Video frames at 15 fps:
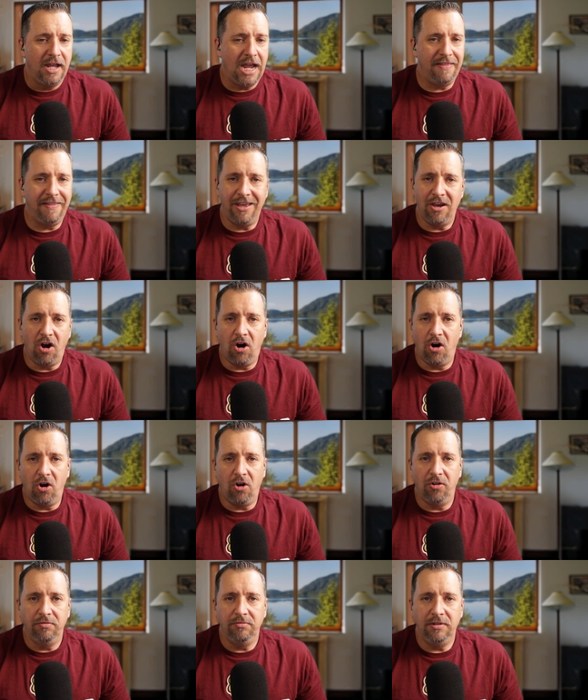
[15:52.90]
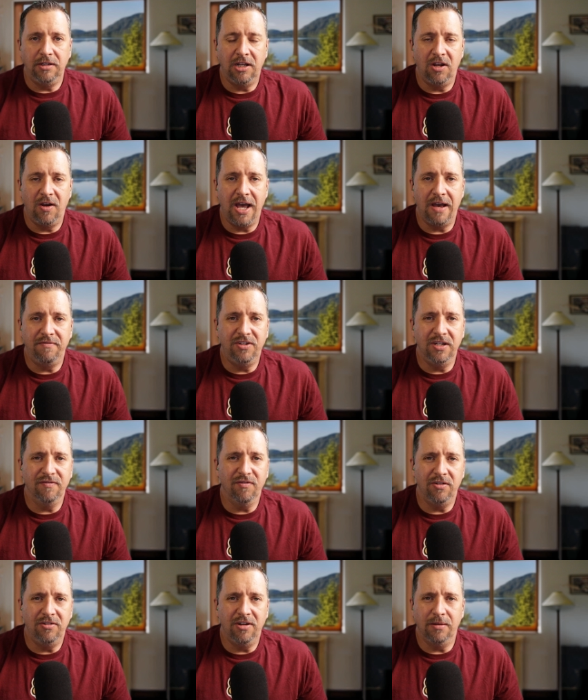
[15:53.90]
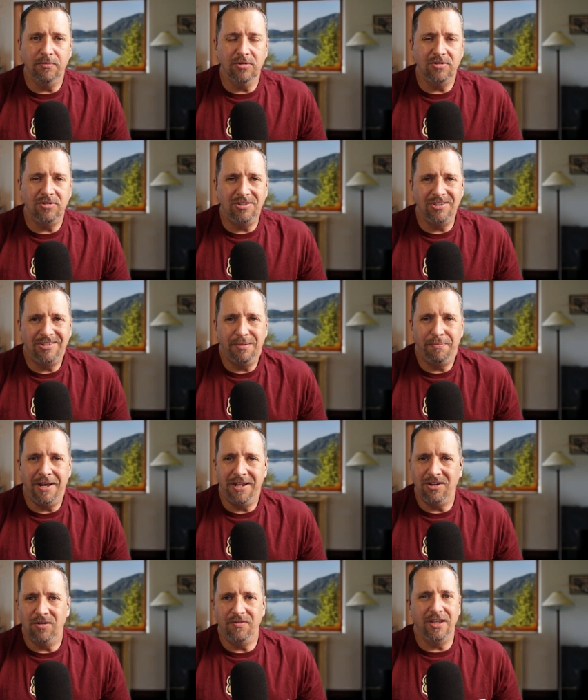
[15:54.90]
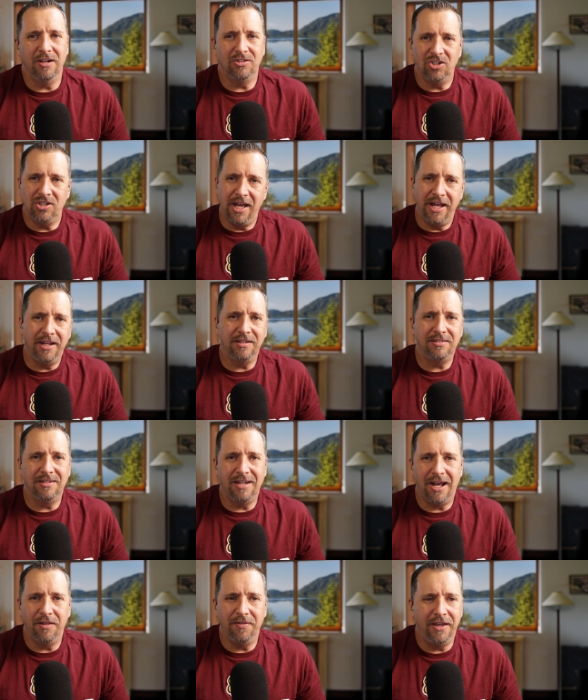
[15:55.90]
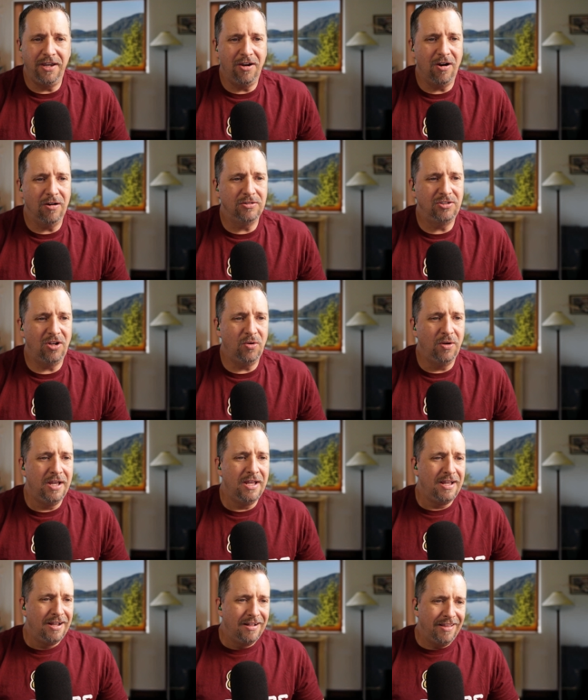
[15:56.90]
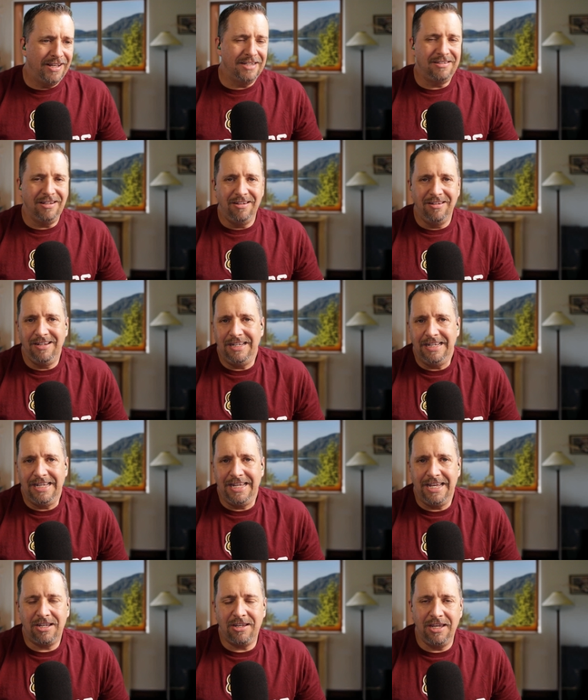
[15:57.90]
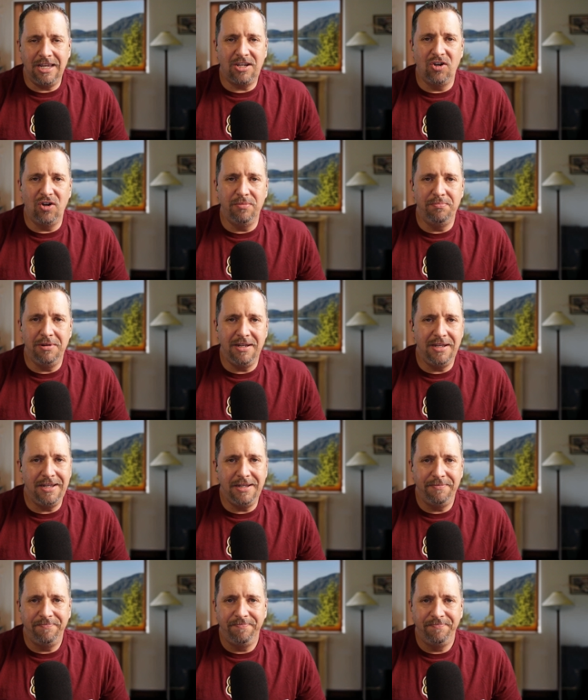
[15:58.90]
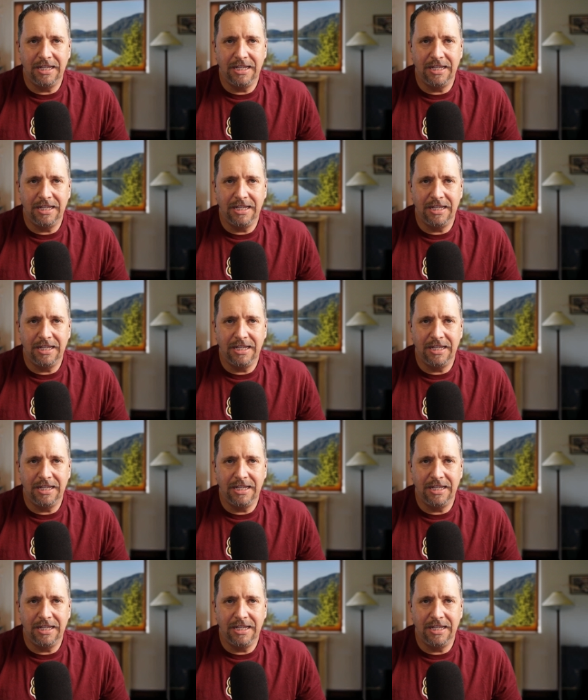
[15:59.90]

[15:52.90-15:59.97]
and they all you know have different numbers just depending on their genetics and how they are so like i said it, it could be